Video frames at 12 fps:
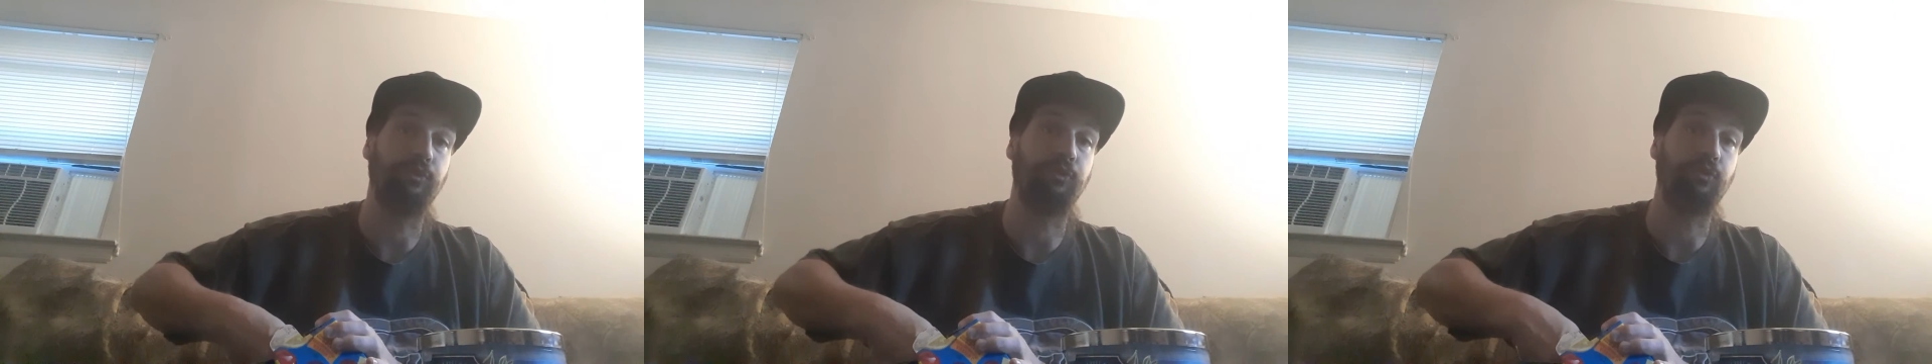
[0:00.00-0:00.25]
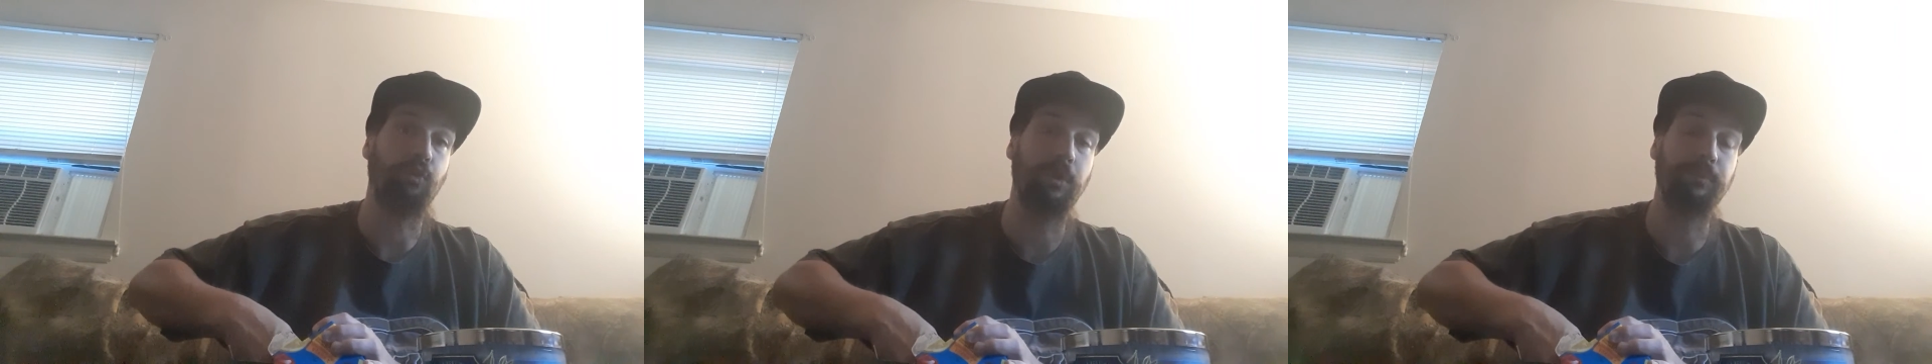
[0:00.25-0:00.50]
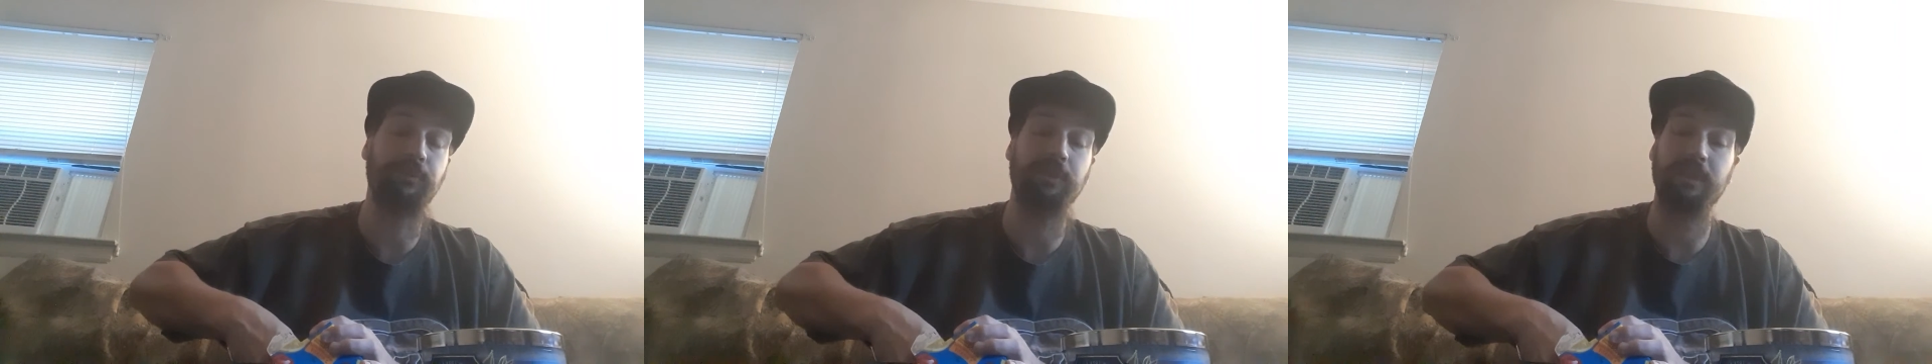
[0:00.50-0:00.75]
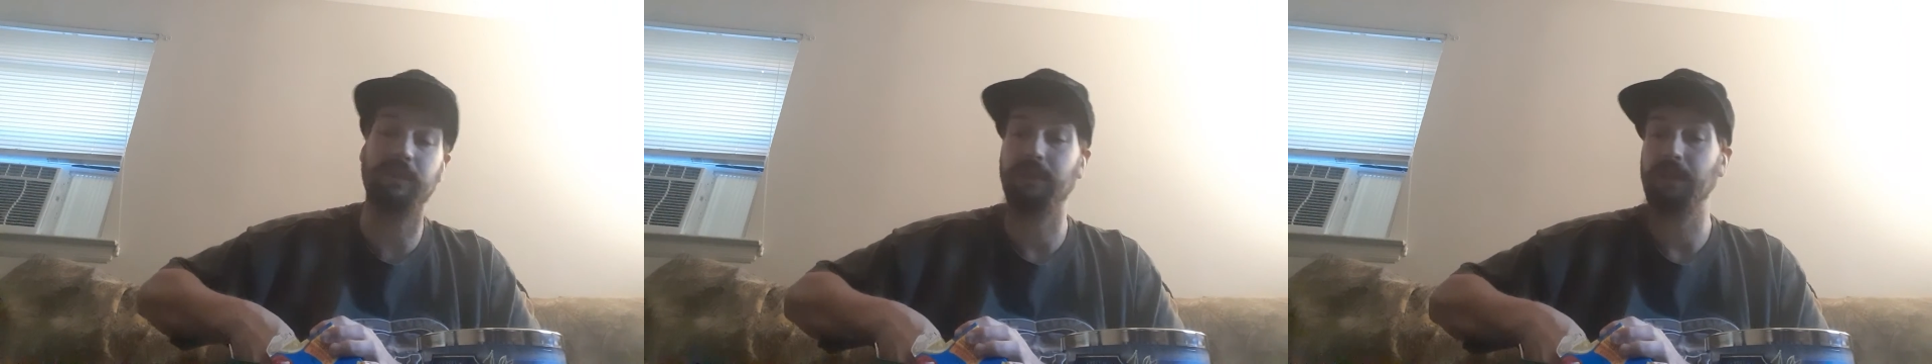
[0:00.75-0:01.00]
storms
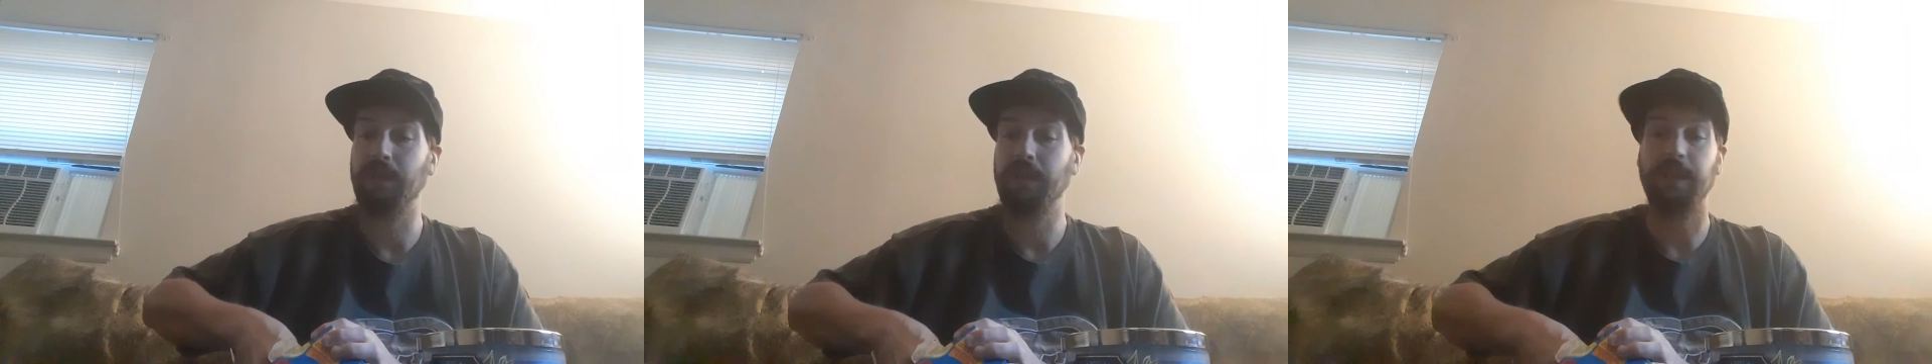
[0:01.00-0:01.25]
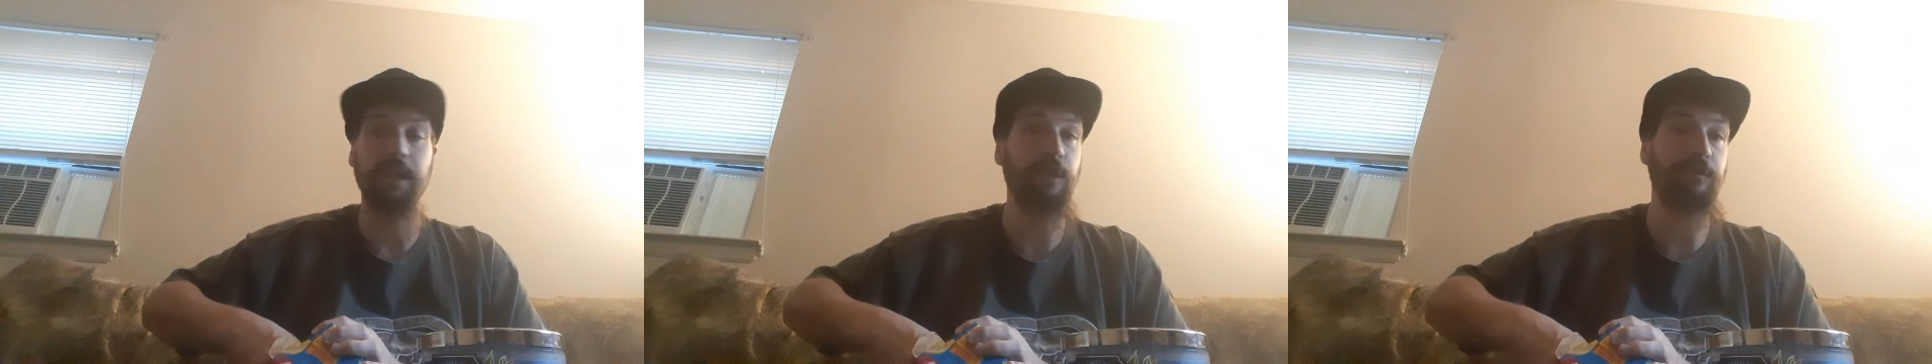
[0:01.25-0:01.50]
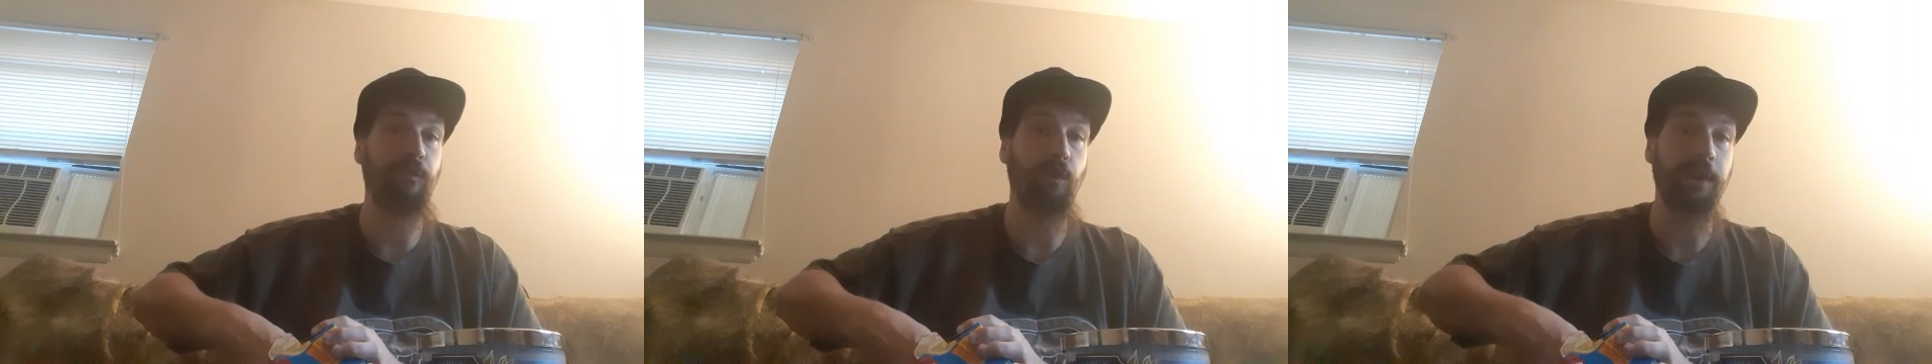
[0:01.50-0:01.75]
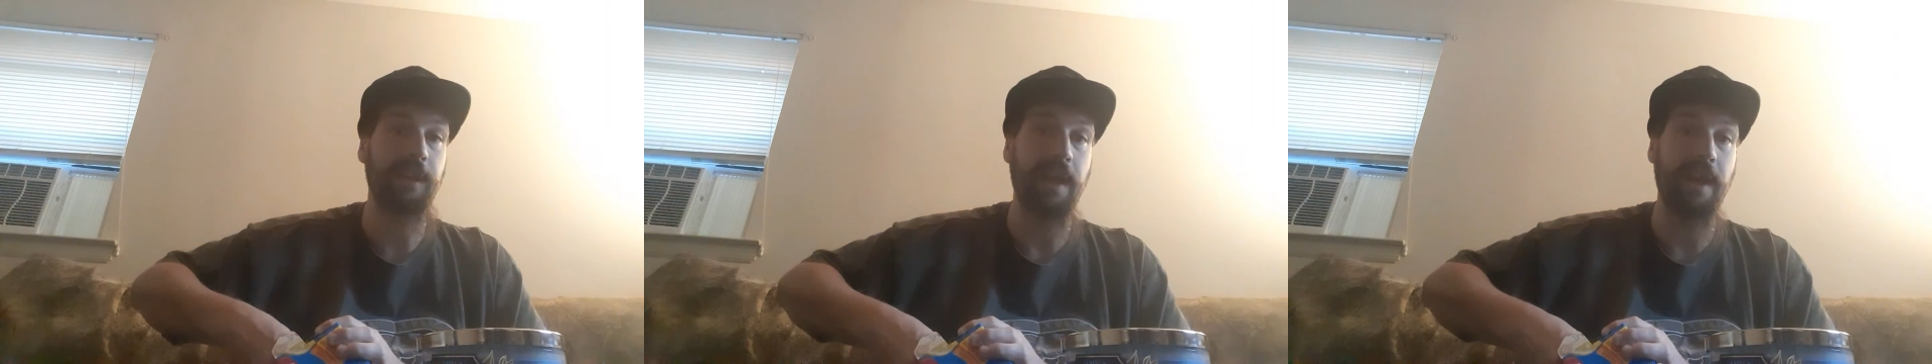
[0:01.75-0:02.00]
in, in the
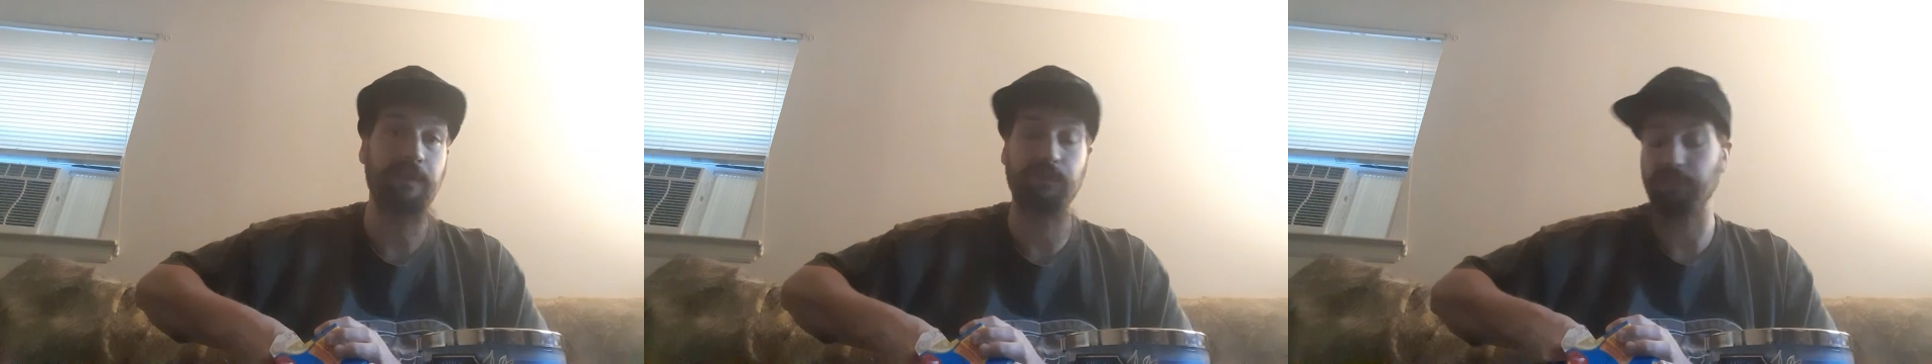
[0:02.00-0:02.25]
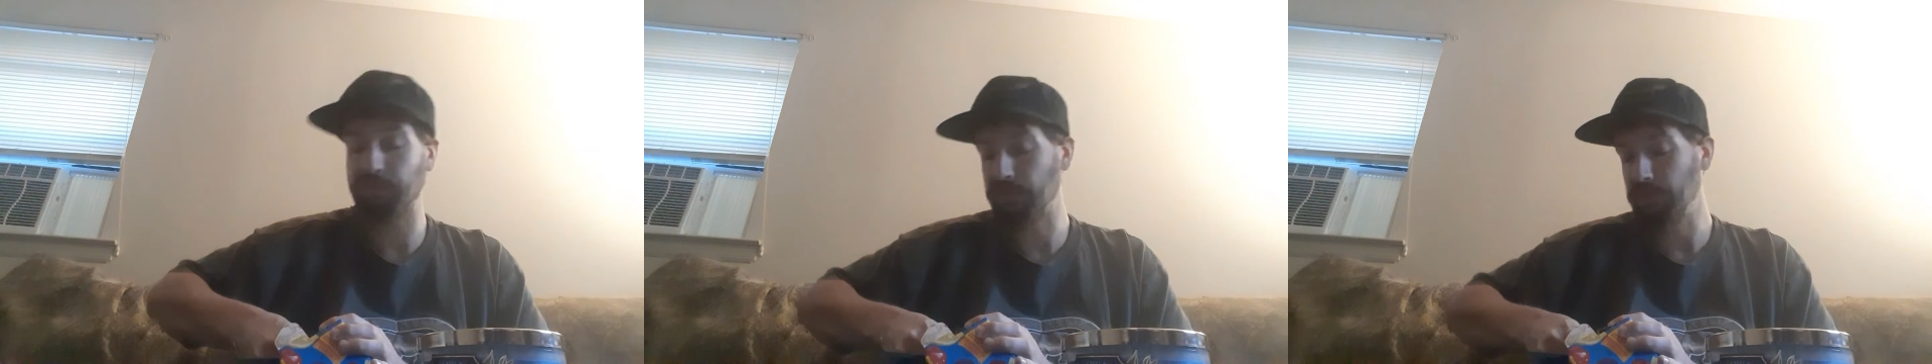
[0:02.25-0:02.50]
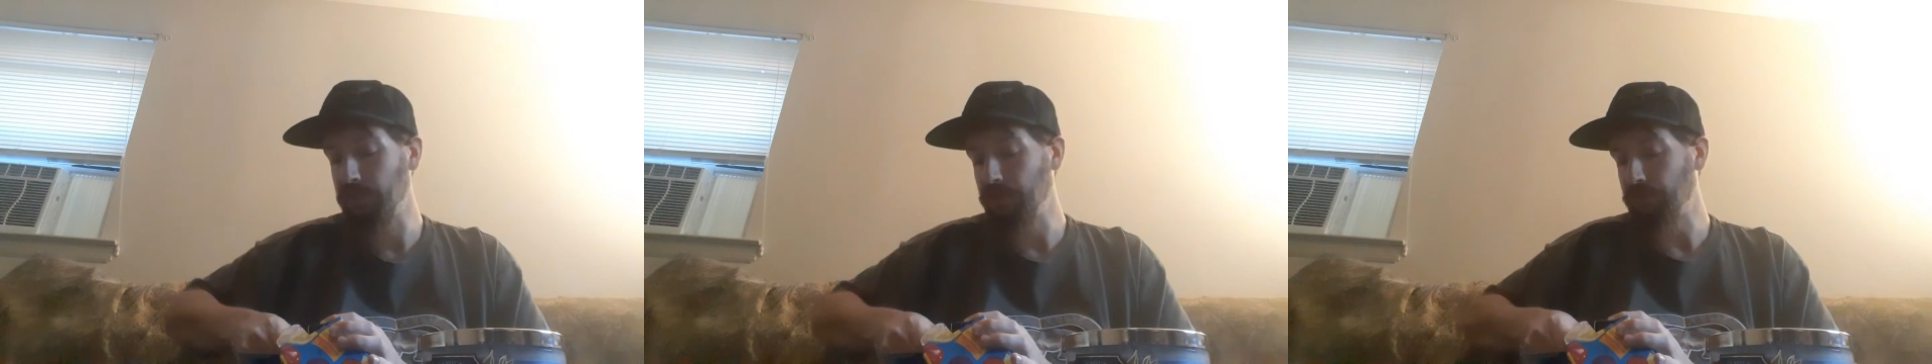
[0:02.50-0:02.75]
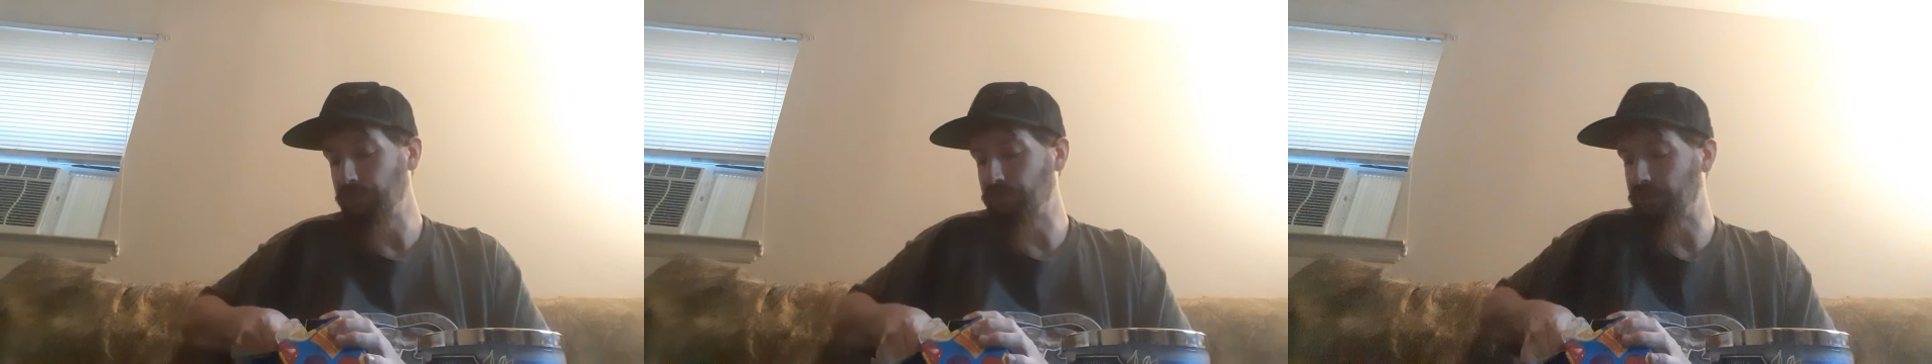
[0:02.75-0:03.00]
forecast.
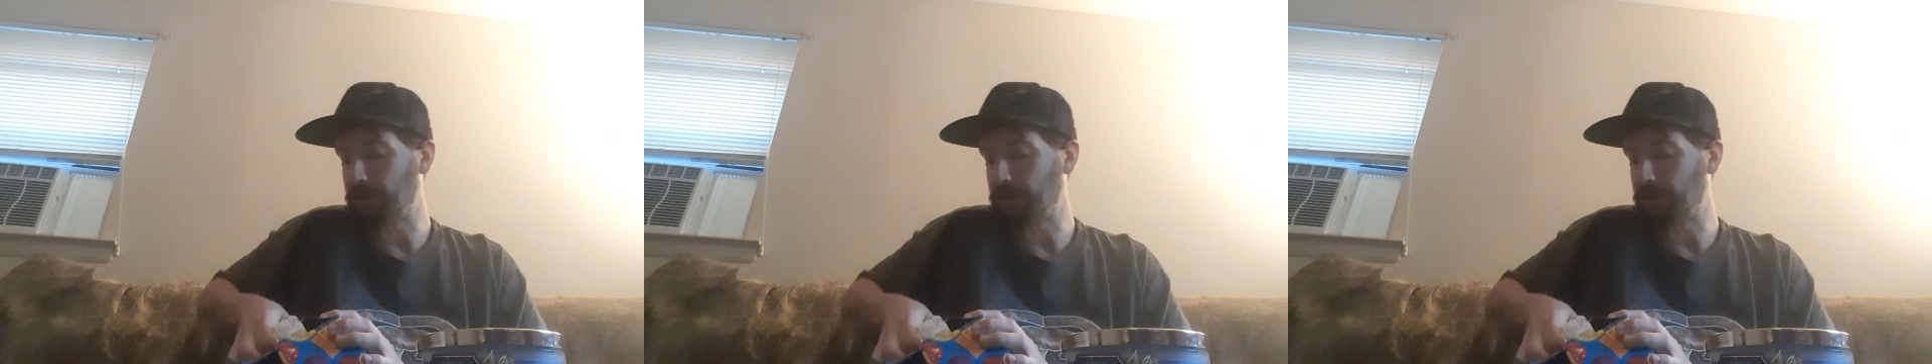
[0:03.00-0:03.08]
So,